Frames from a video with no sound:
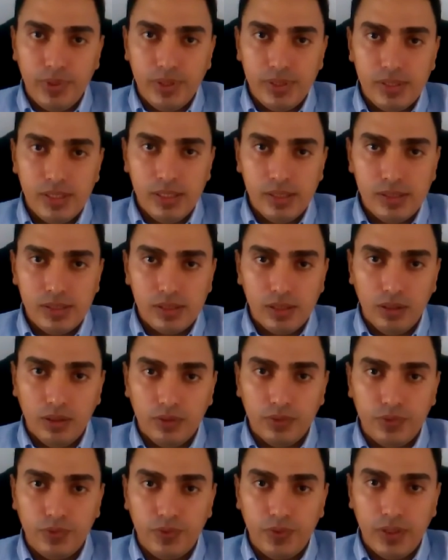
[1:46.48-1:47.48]
the presence
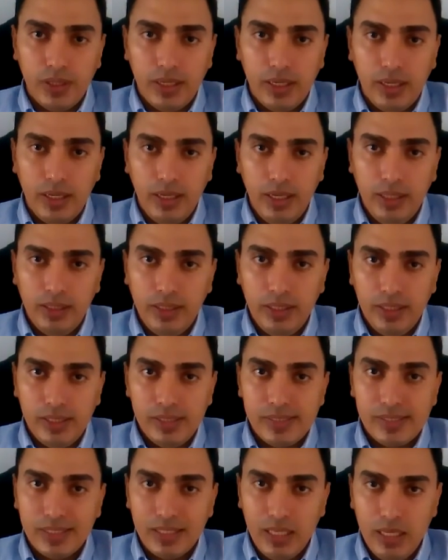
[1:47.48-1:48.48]
of any
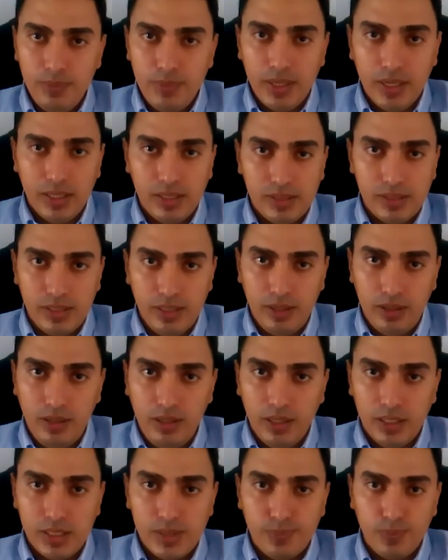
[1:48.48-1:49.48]
ischemia as
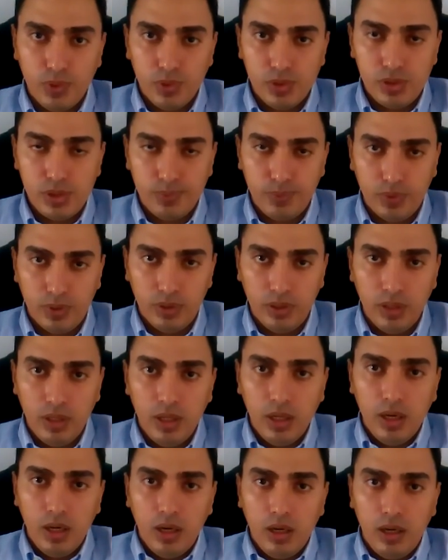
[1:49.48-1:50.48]
early as possible.
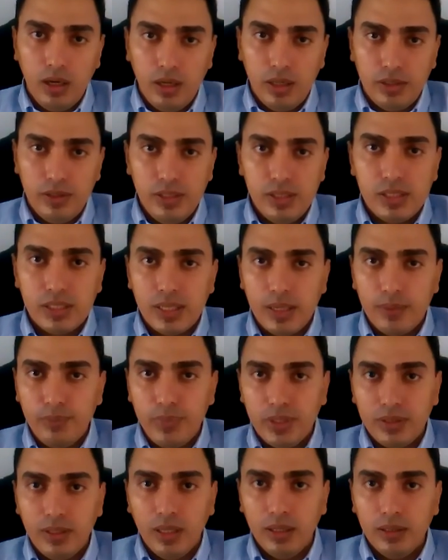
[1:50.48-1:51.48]
This
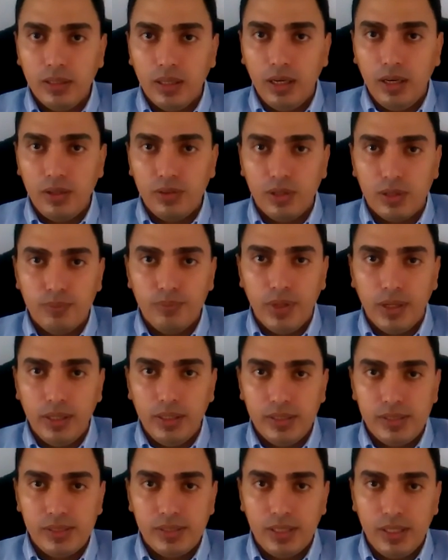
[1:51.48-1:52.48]
can be done either
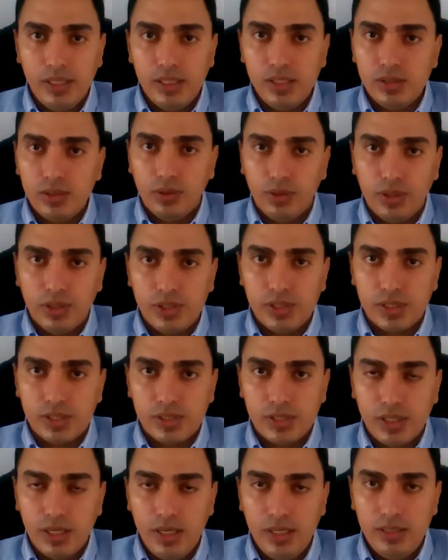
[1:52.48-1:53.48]
by stress or
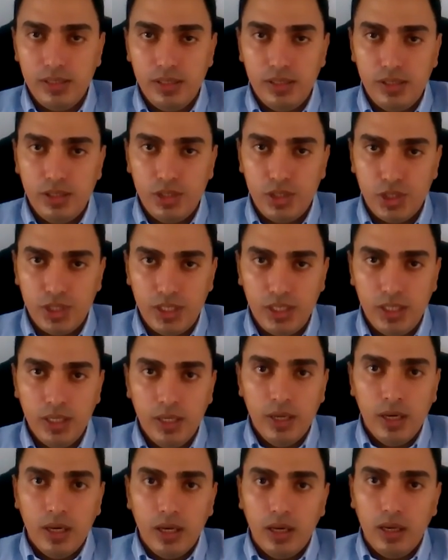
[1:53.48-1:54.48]
exercise
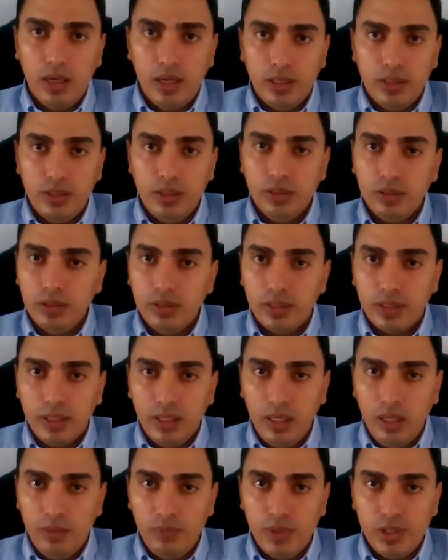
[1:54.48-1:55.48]
ECG,
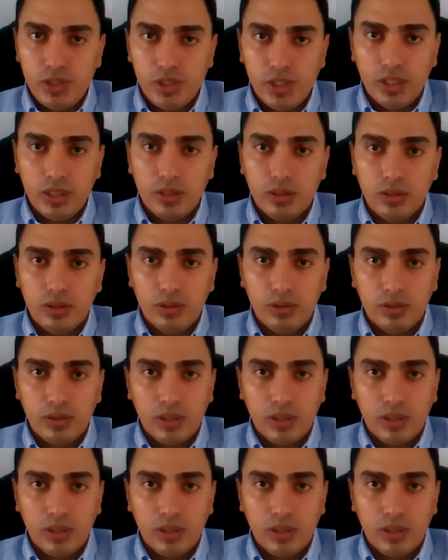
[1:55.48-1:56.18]
nuclear imaging,